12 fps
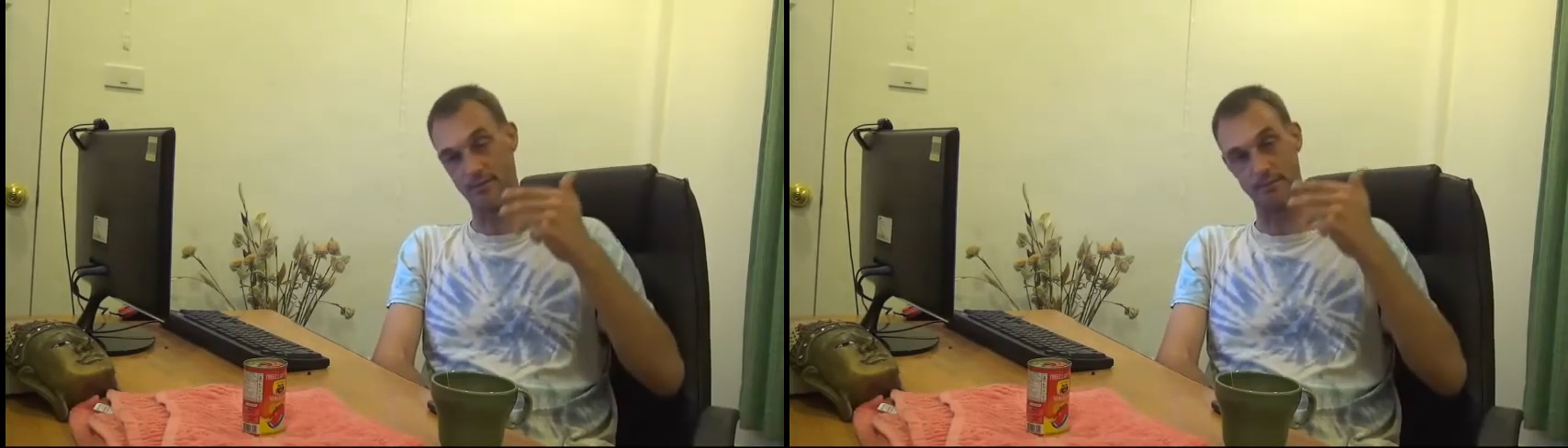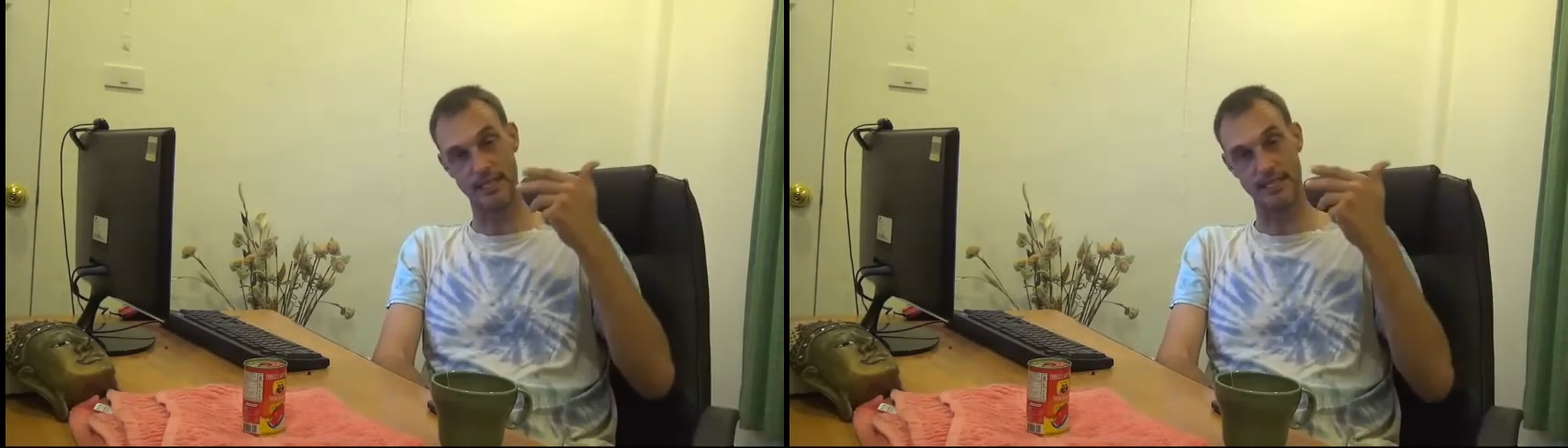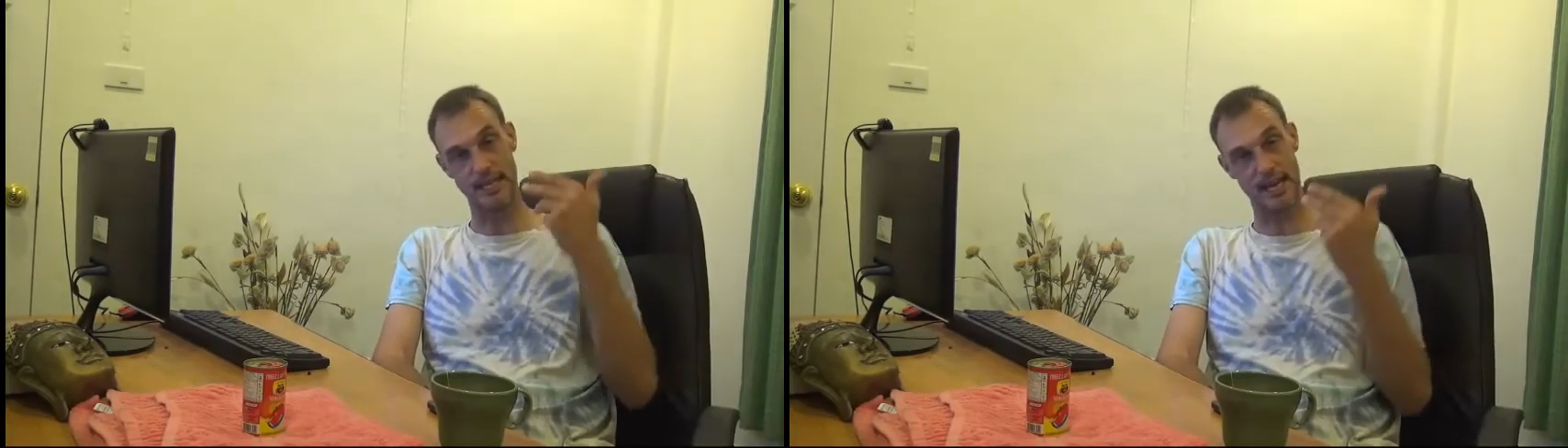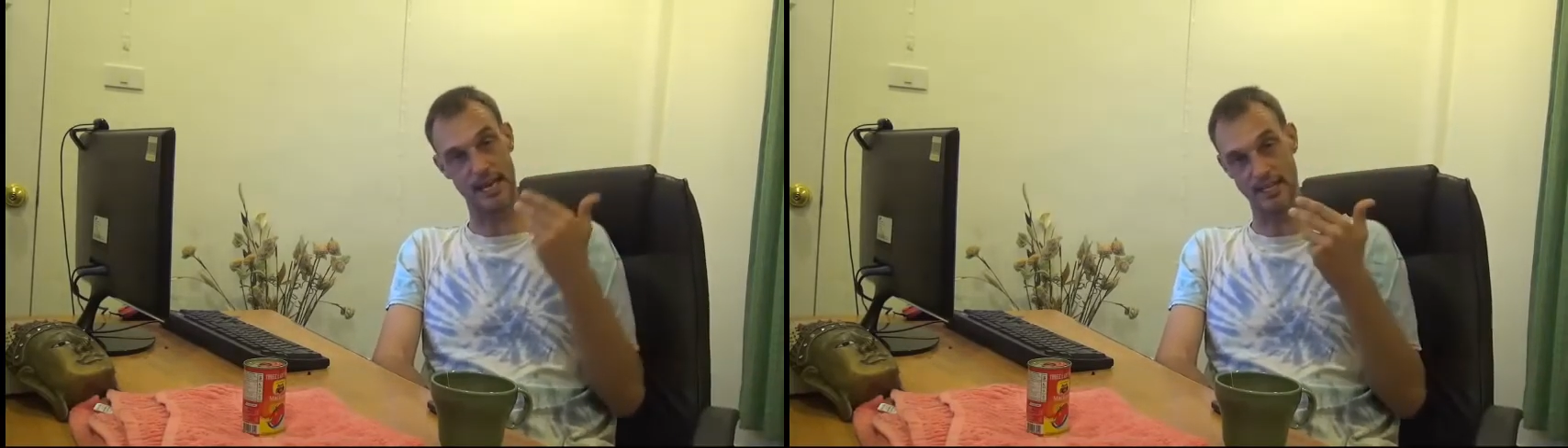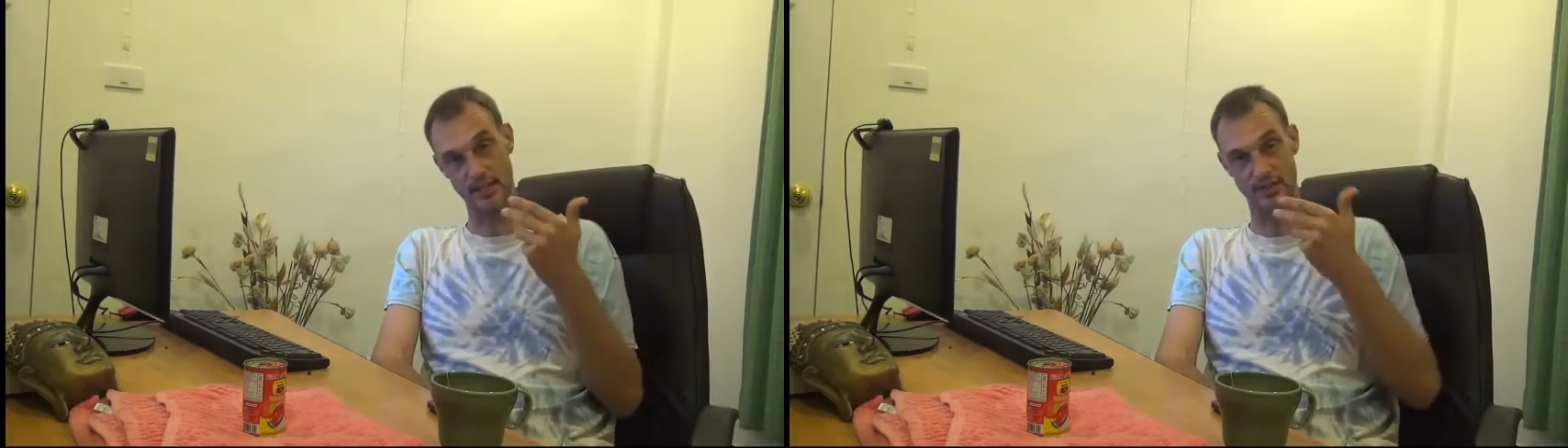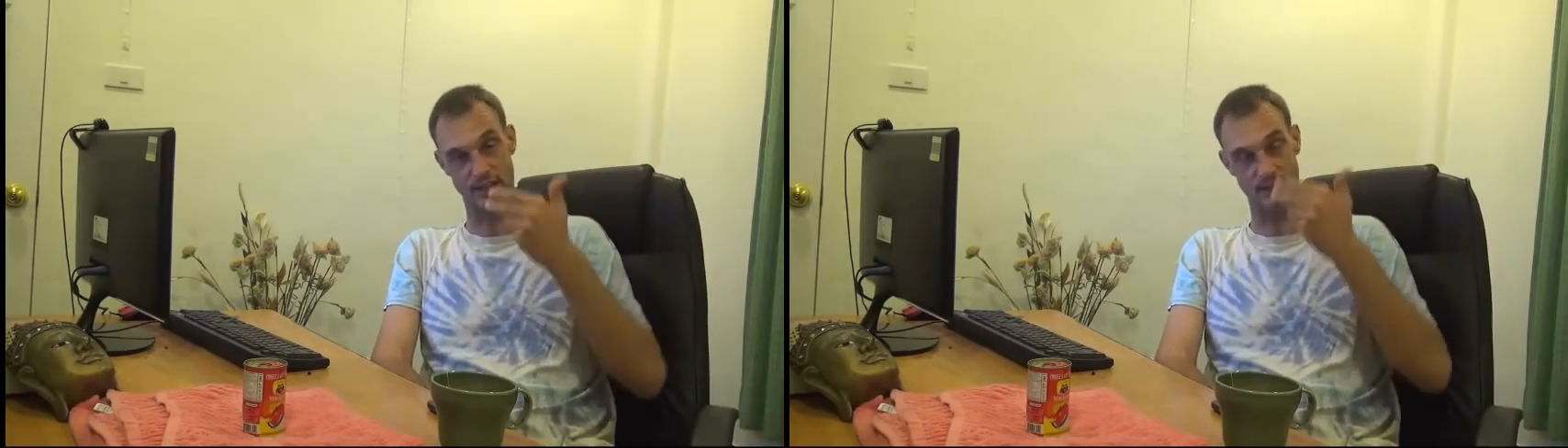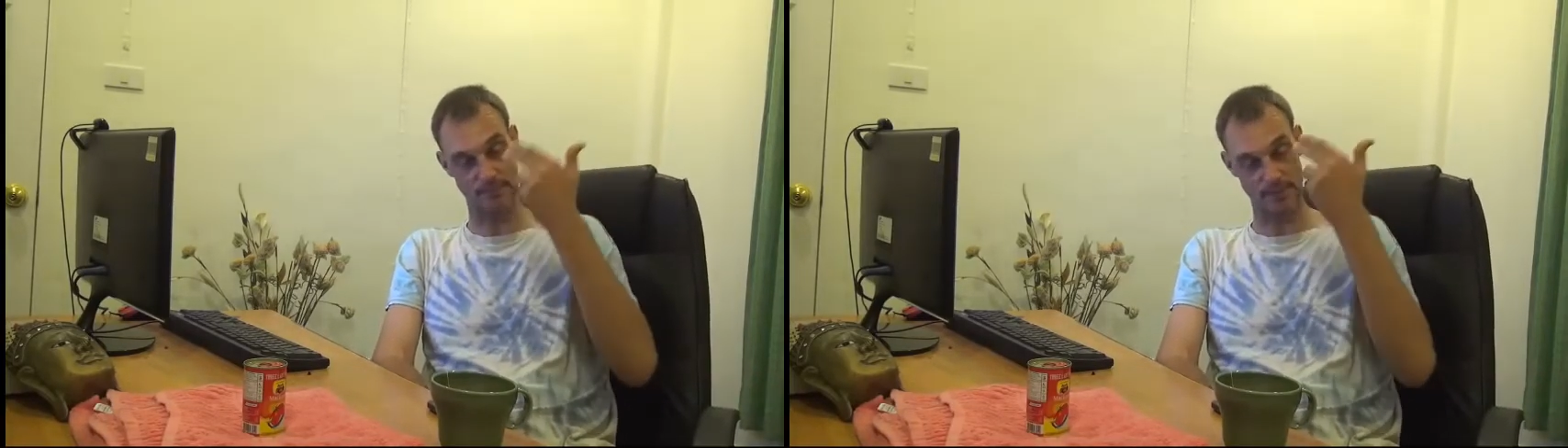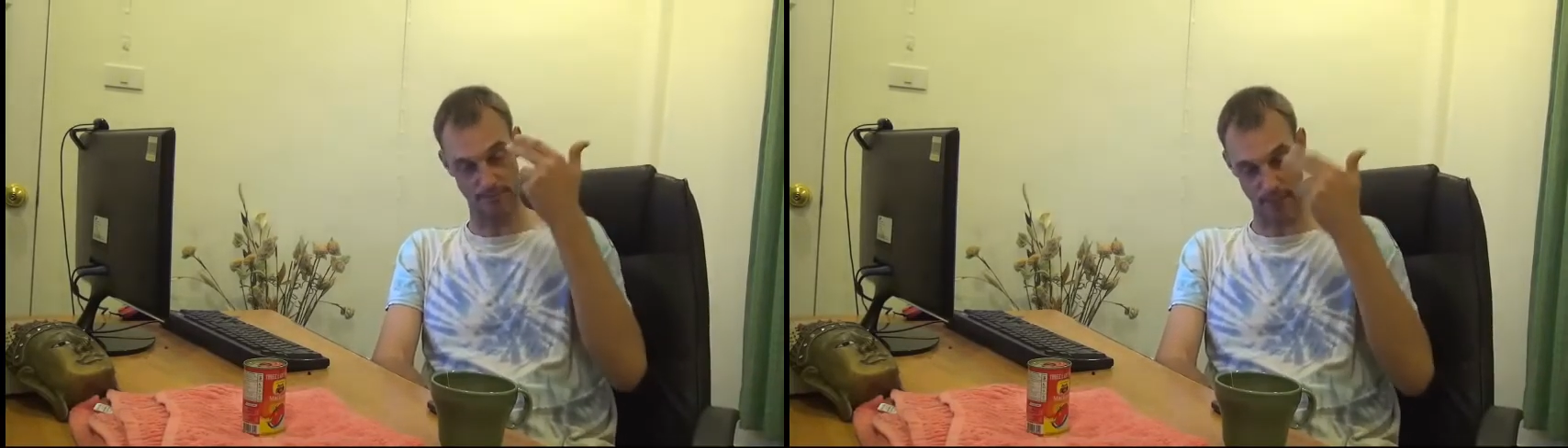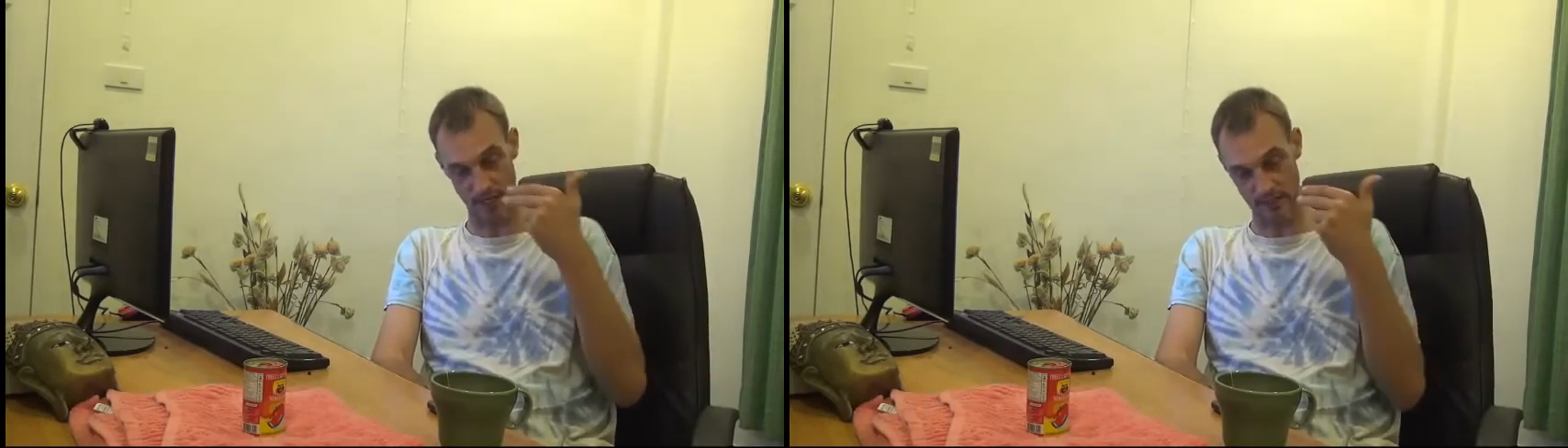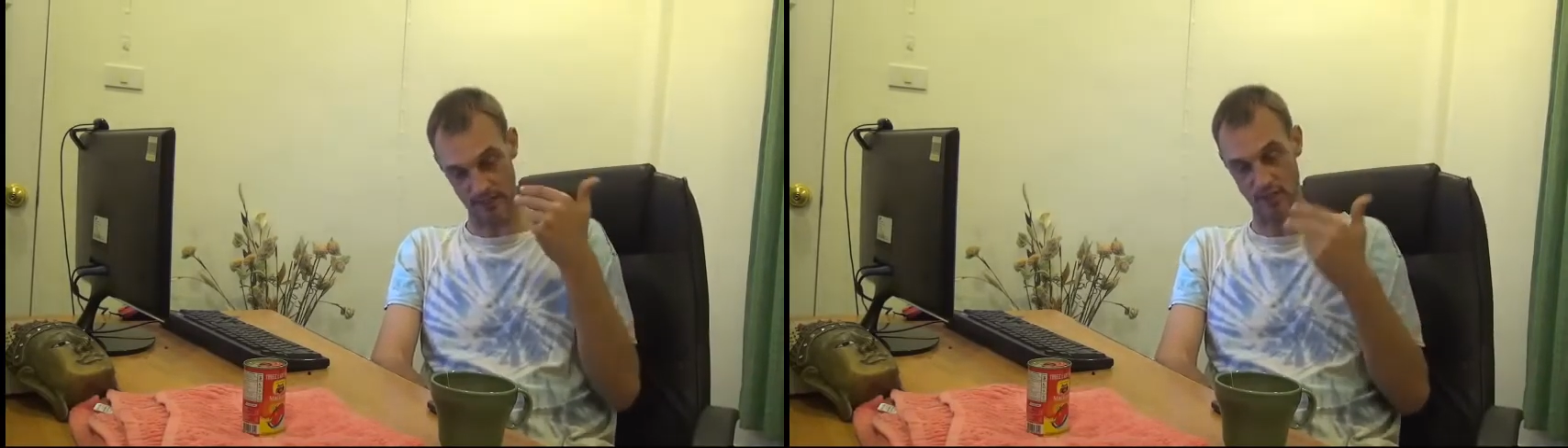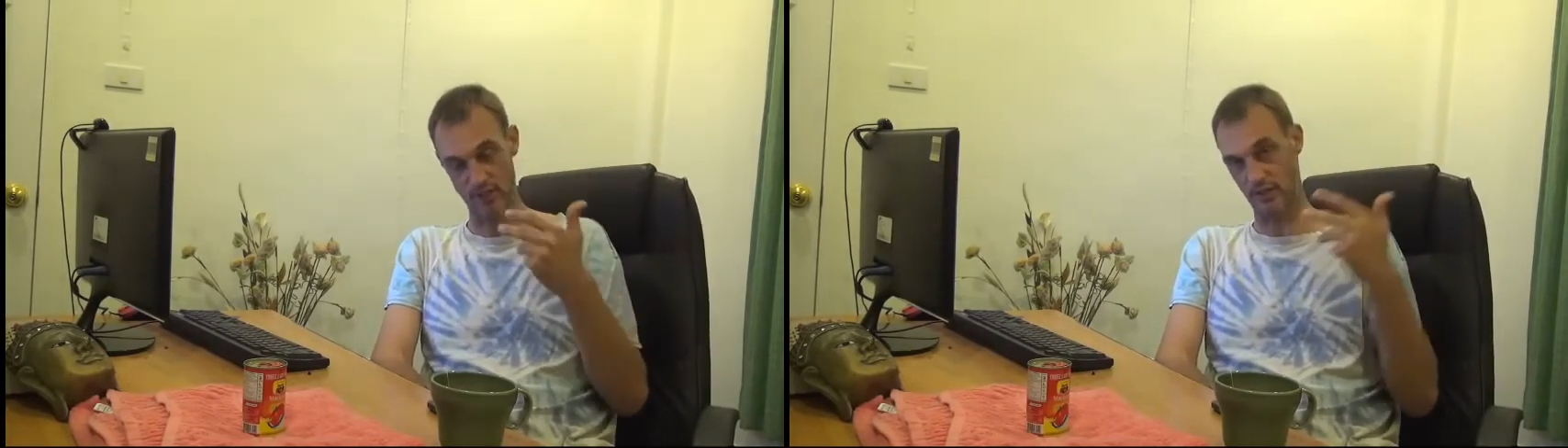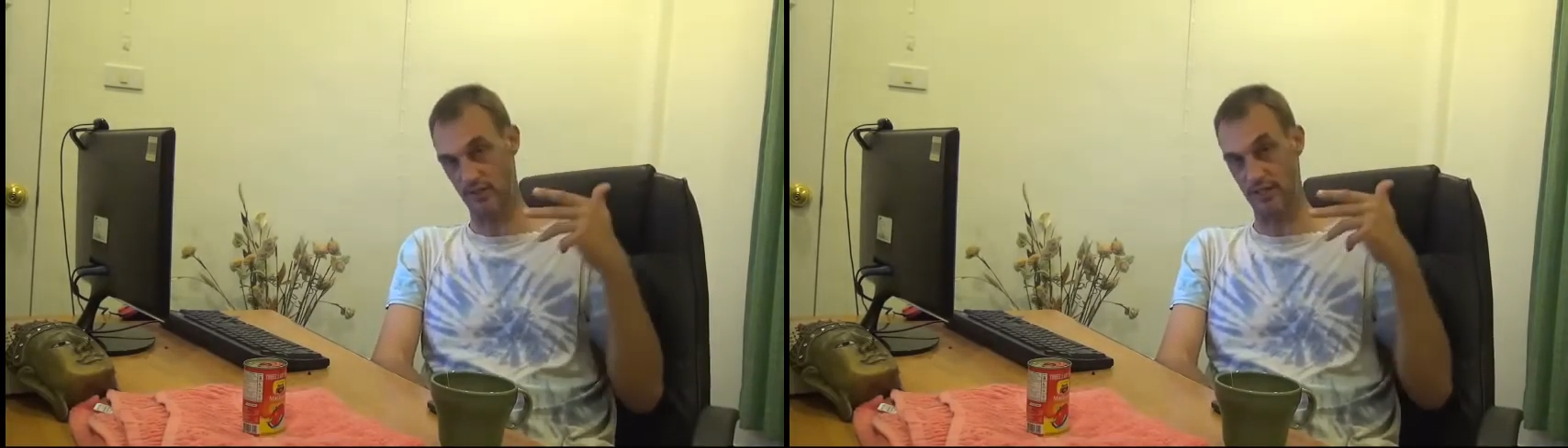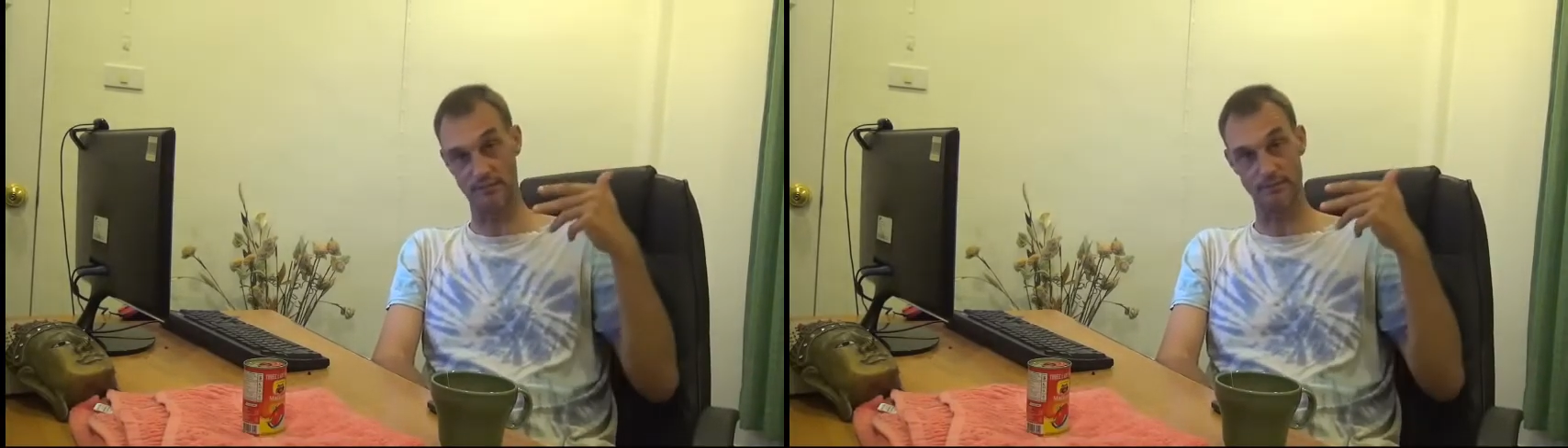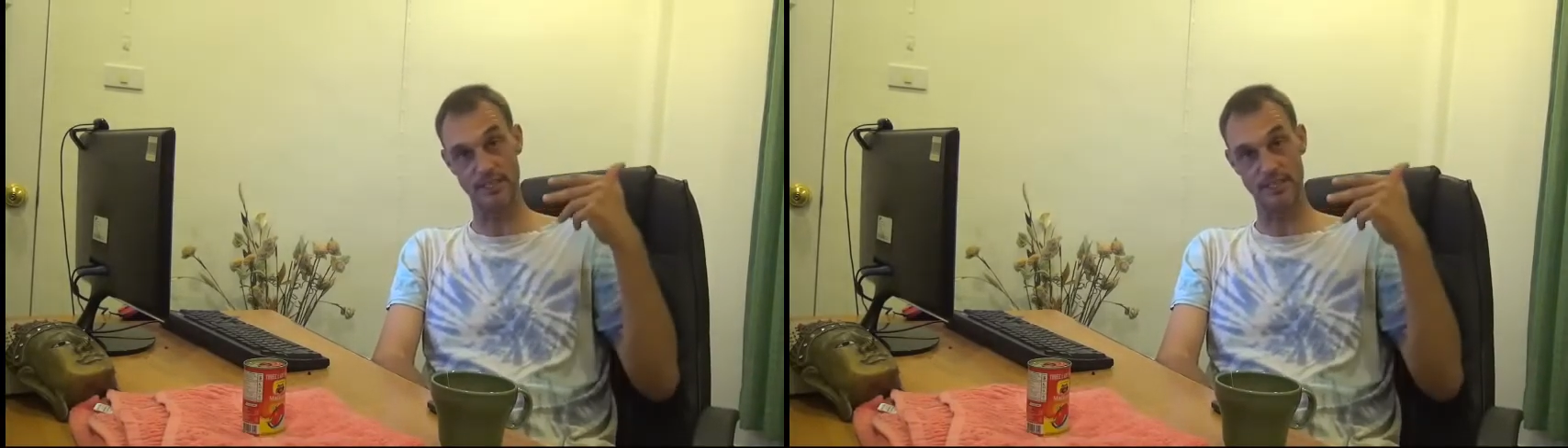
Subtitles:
they've been caged, they've been partitioned,